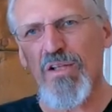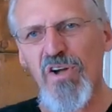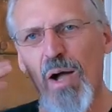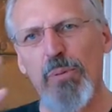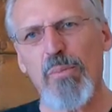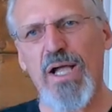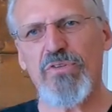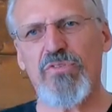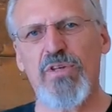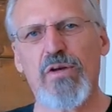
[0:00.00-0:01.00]

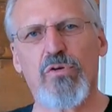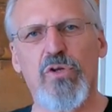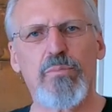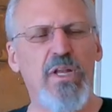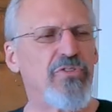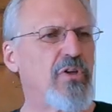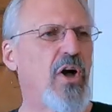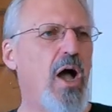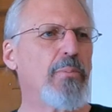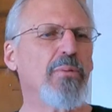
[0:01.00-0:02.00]
Compromise is never good, but it's a
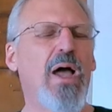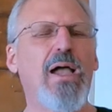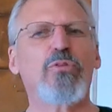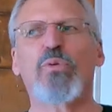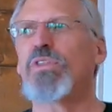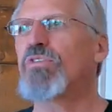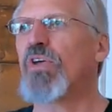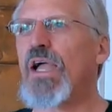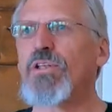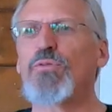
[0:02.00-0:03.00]
compromise with the
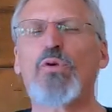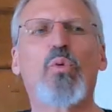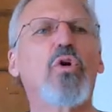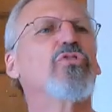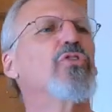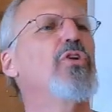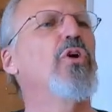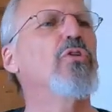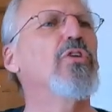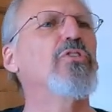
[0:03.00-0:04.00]
scientific world so you
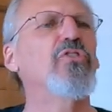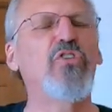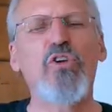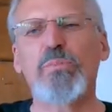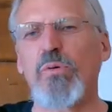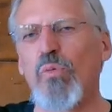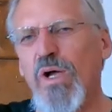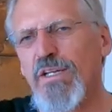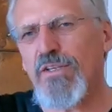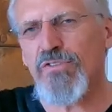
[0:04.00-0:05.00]
don't look stupid.
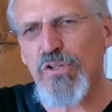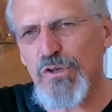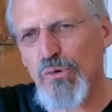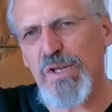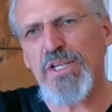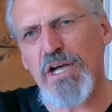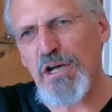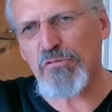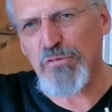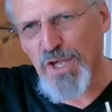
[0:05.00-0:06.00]
What is the
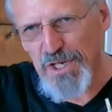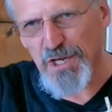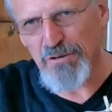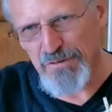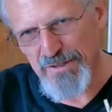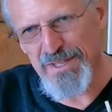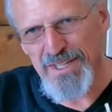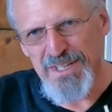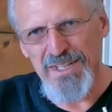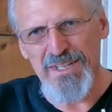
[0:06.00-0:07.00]
Greek afraid of?
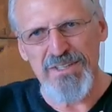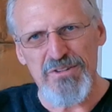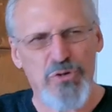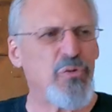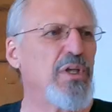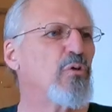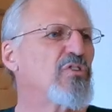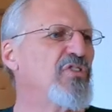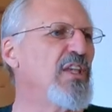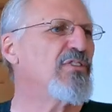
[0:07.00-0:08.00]
The Greek
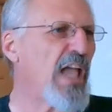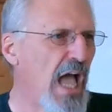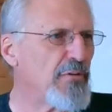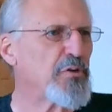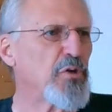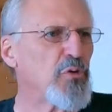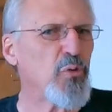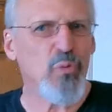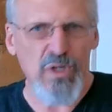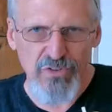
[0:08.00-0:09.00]
seeks
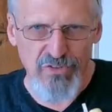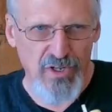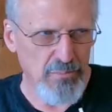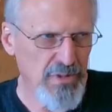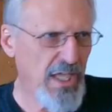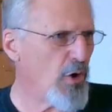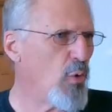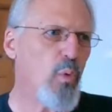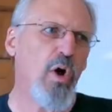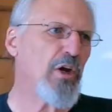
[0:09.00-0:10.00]
after wisdom. They
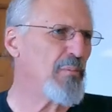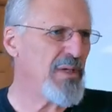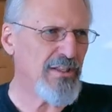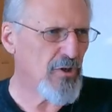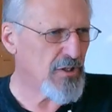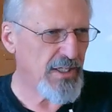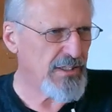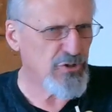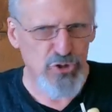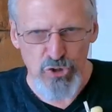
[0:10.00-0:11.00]
don't want to be
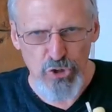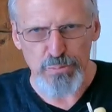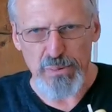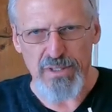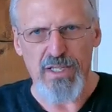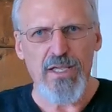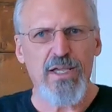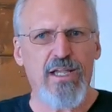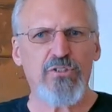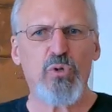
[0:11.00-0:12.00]
looking stupid.
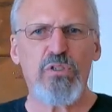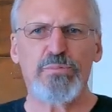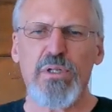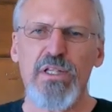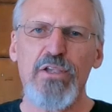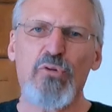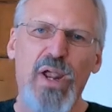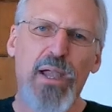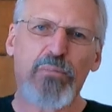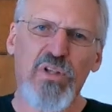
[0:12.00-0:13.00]
And so as Billy
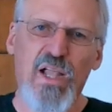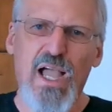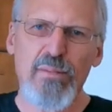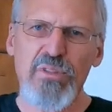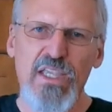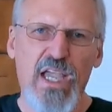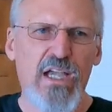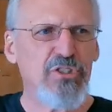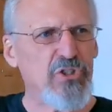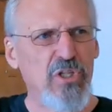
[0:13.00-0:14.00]
Graham climbed the
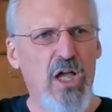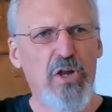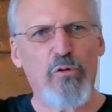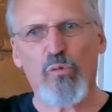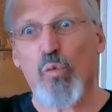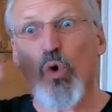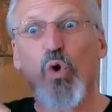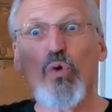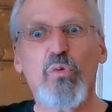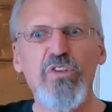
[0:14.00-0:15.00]
echelon of
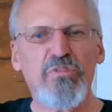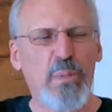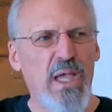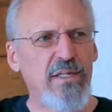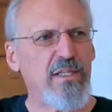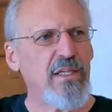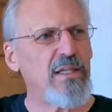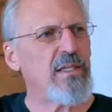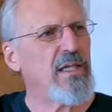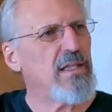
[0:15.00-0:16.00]
world respect,
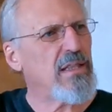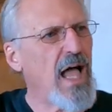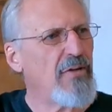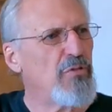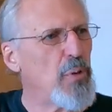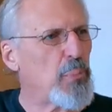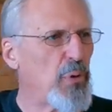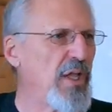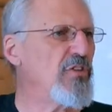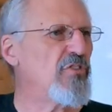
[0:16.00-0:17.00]
he loved the
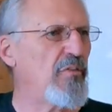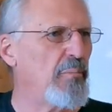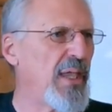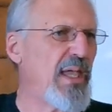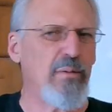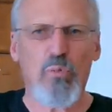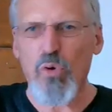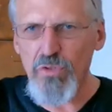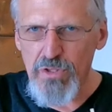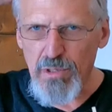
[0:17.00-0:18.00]
praise of man
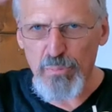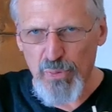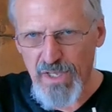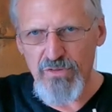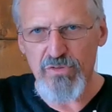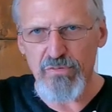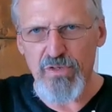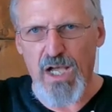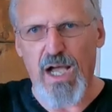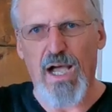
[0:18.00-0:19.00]
more than the praise
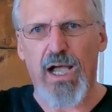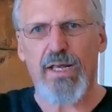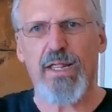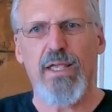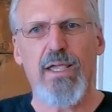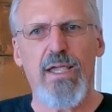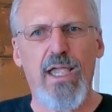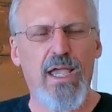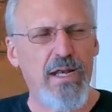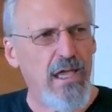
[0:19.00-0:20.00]
of God.
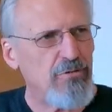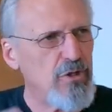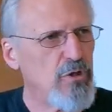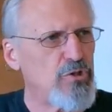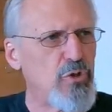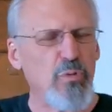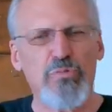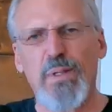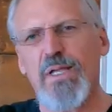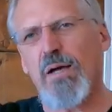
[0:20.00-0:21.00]
And evolution
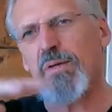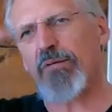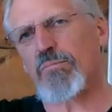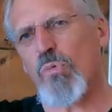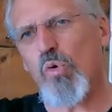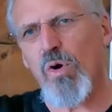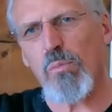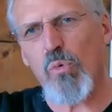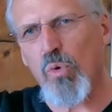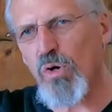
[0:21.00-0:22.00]
was becoming more
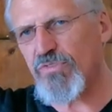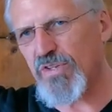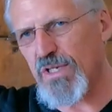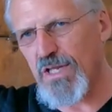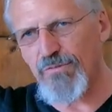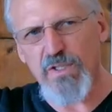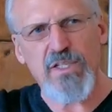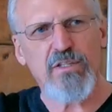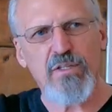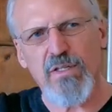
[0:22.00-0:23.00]
and more
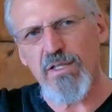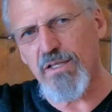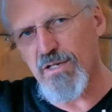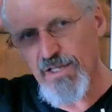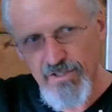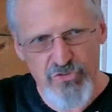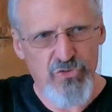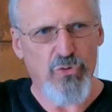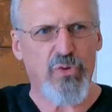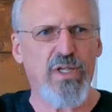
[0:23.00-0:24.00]
significant in
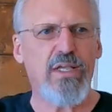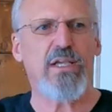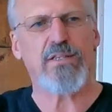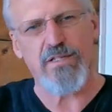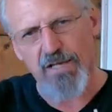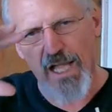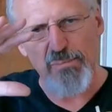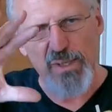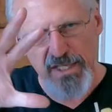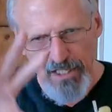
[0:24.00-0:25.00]
history at the
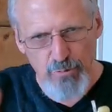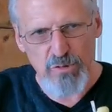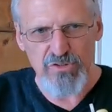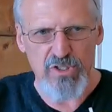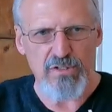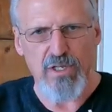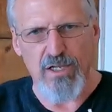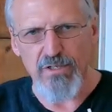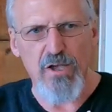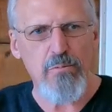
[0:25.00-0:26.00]
time that he was
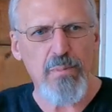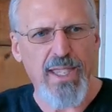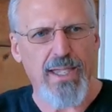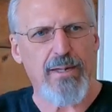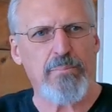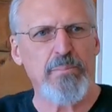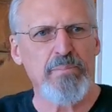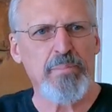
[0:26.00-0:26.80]
a young man.